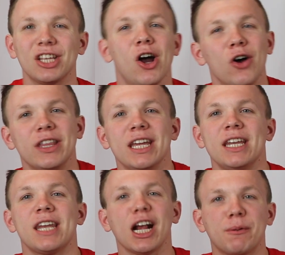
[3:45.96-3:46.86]
so
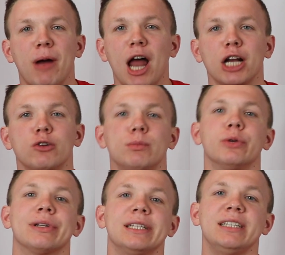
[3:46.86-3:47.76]
the next product we'll
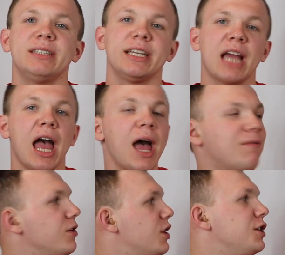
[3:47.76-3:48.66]
be releasing
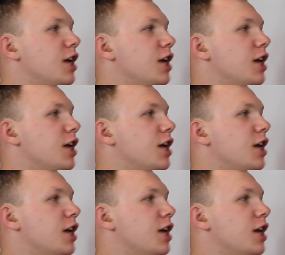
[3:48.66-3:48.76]
after the